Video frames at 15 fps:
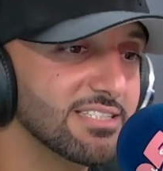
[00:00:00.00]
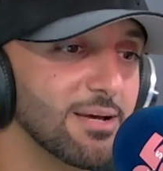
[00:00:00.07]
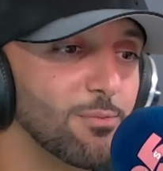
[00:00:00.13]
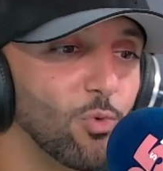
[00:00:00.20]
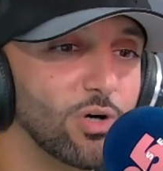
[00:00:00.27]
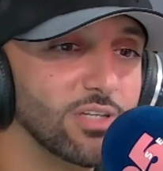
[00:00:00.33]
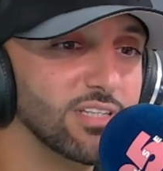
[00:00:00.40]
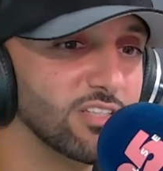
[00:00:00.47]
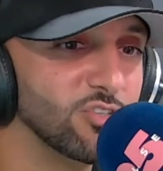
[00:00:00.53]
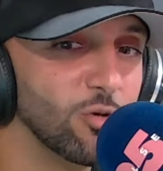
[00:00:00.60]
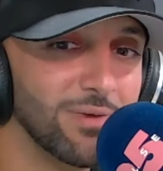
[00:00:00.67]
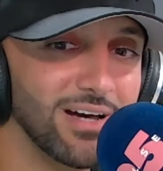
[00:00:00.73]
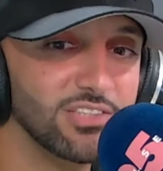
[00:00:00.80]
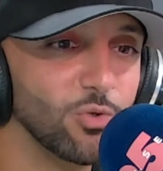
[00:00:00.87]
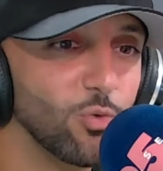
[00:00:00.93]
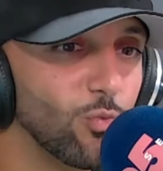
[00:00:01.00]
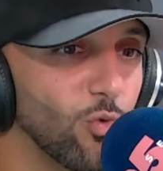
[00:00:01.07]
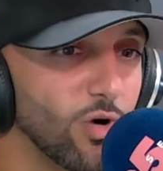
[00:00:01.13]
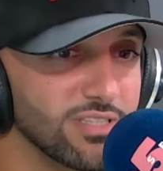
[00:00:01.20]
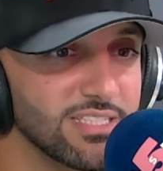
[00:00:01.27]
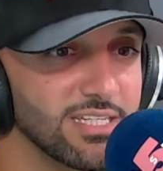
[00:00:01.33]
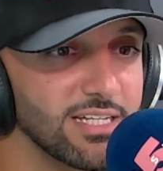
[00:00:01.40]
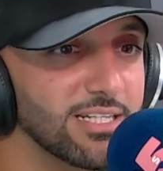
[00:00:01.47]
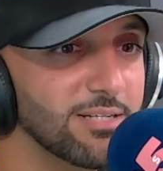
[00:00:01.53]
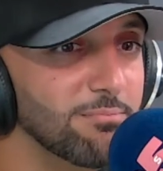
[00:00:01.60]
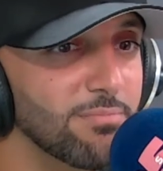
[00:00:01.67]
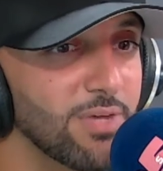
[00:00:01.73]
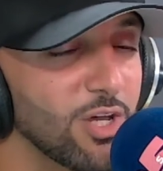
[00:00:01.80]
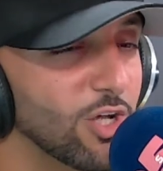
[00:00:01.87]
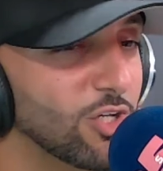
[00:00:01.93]
someone that no matter what's hit
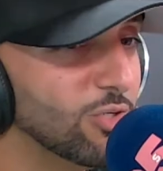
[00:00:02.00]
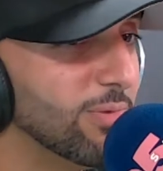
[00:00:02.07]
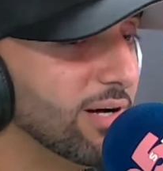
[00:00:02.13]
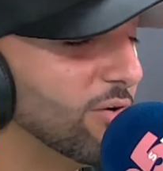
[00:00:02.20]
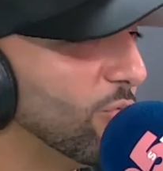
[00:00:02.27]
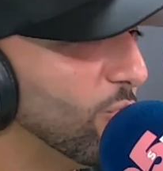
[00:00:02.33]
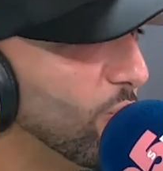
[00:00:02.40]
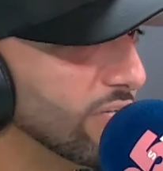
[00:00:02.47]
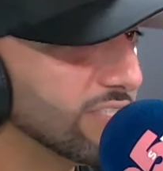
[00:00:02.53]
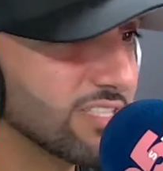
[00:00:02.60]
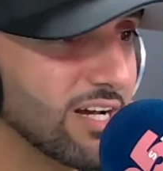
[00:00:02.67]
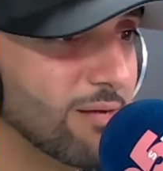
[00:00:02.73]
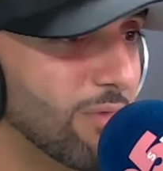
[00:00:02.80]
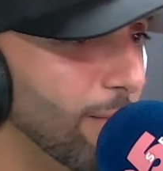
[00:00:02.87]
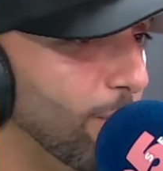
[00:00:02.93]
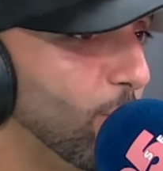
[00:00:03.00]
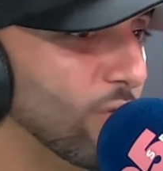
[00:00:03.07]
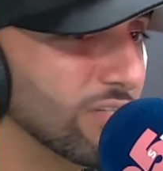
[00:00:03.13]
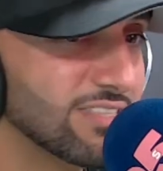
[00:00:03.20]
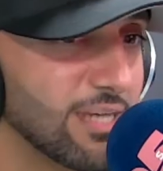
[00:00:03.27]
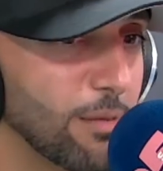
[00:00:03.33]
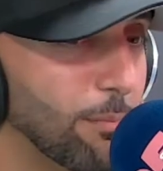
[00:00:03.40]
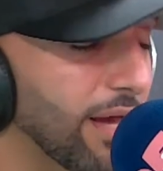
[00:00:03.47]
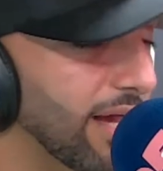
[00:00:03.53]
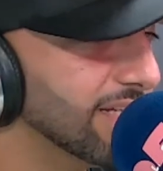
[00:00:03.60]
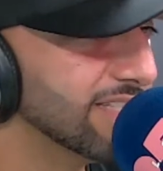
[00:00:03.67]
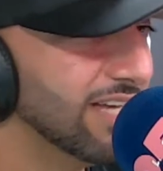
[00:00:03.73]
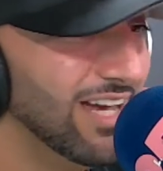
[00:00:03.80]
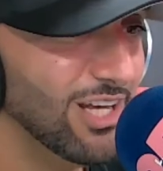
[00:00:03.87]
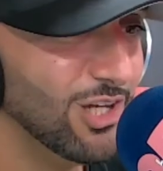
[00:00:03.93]
him, no matter what's come up, what
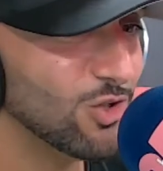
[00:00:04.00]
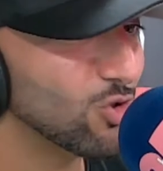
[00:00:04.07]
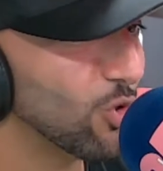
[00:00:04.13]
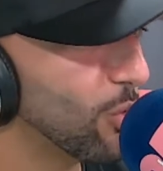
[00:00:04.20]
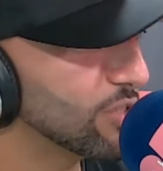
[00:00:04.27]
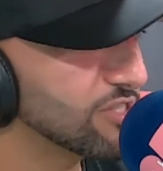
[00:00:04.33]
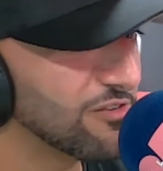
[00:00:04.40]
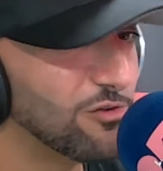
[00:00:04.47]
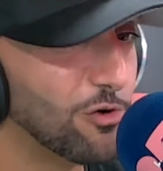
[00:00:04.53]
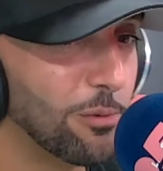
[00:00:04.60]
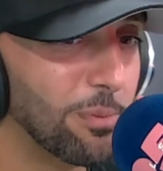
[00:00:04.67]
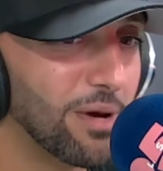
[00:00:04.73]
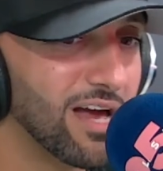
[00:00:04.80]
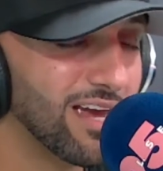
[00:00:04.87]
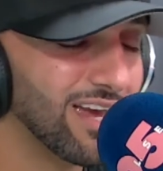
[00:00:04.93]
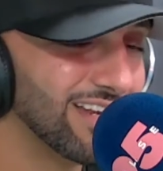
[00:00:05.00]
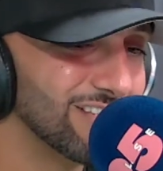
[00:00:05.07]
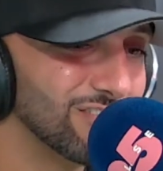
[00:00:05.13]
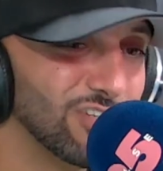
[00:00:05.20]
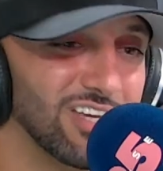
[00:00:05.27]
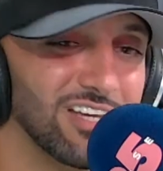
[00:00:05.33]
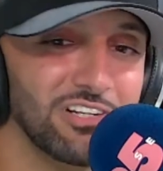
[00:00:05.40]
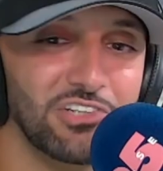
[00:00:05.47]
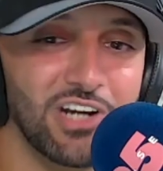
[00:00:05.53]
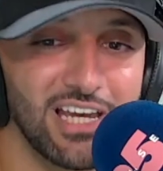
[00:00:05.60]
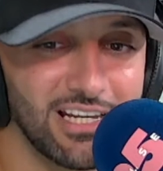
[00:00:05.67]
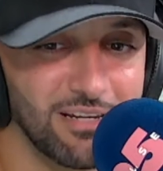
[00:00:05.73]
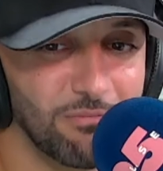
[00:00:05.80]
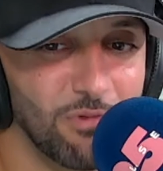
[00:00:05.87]
setbacks, he's always fought back and he's looking great at the